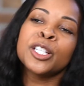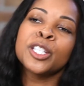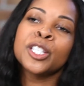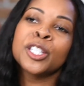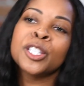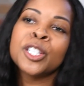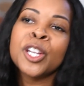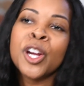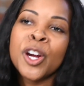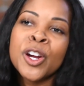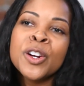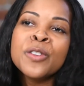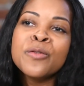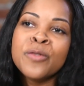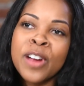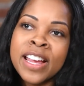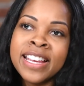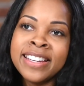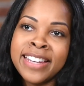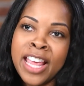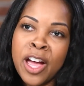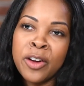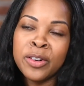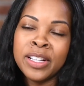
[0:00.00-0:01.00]
Turn right
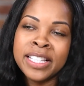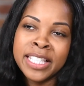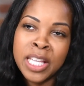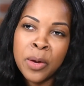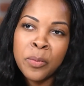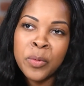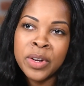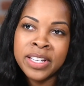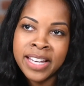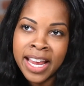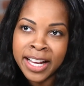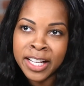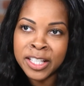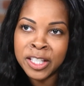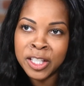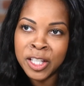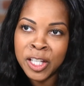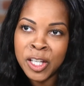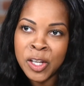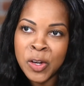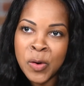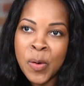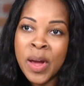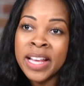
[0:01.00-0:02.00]
now to someone next to
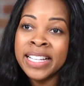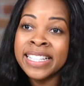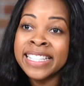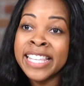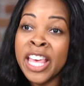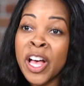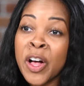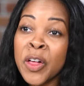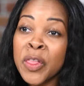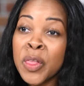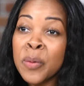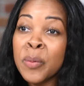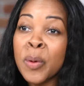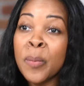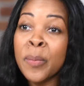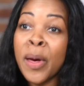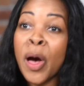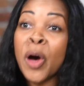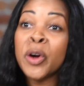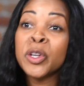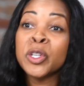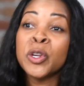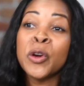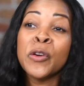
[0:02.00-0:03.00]
you and tell them
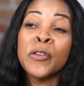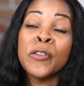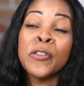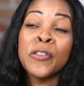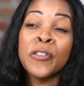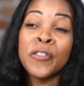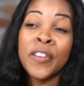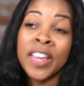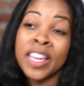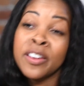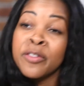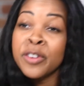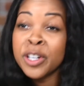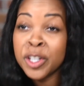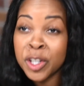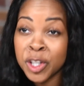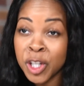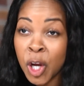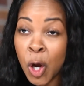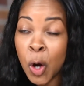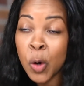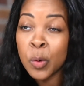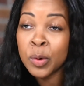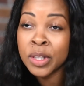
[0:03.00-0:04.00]
about your favorite
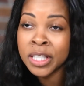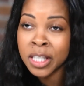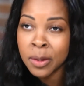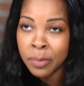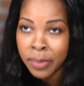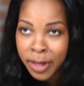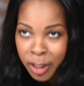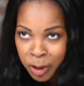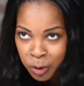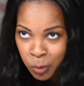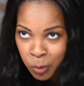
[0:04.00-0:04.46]
show to binge